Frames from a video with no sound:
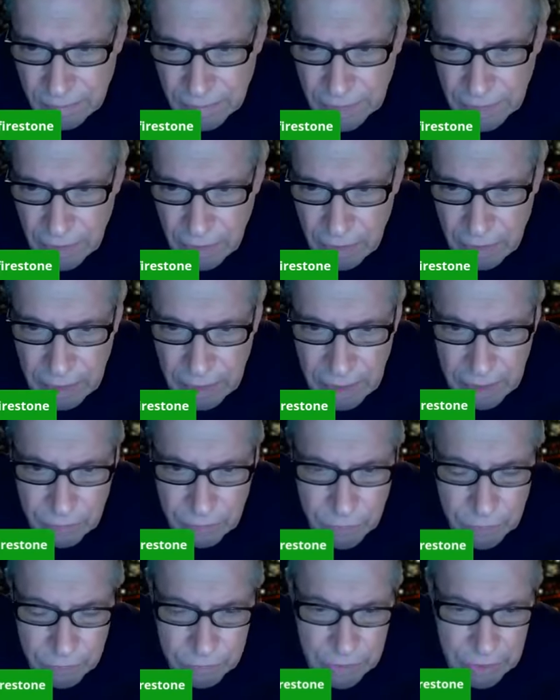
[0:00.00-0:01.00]
They're at
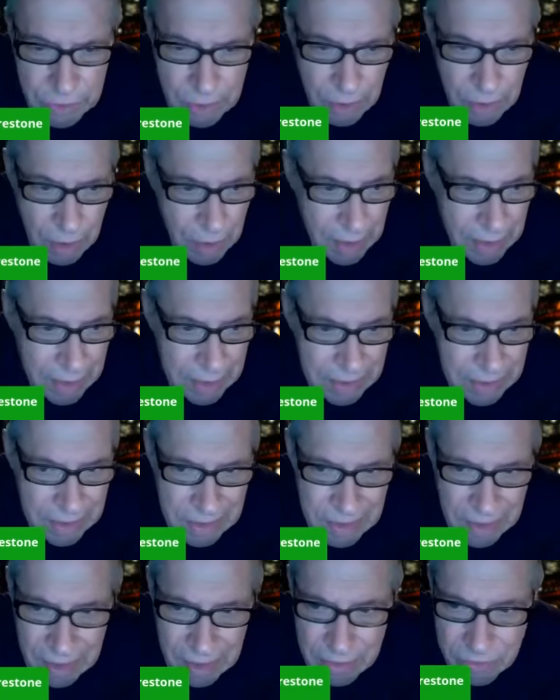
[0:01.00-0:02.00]
859
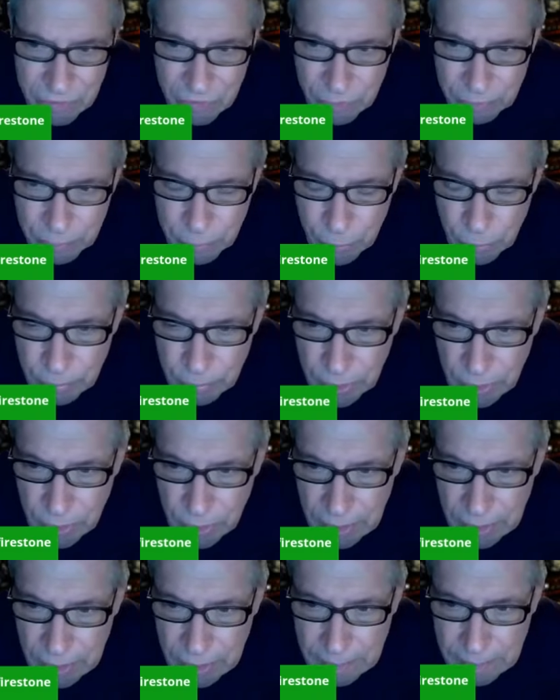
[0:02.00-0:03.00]
deaths per
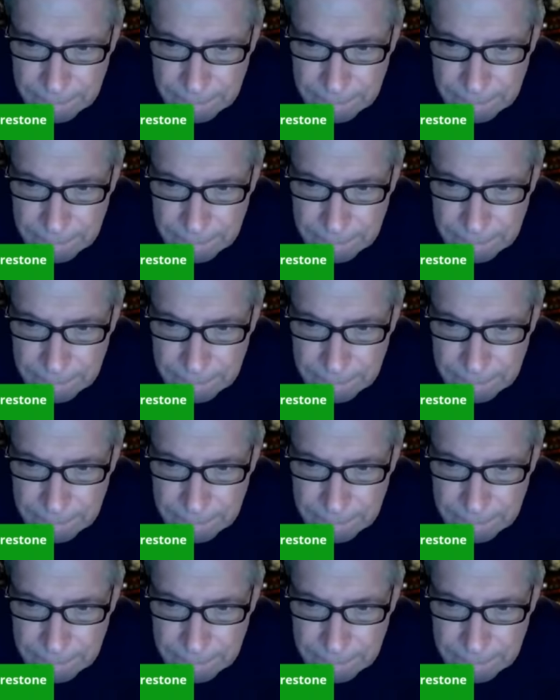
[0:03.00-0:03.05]
million.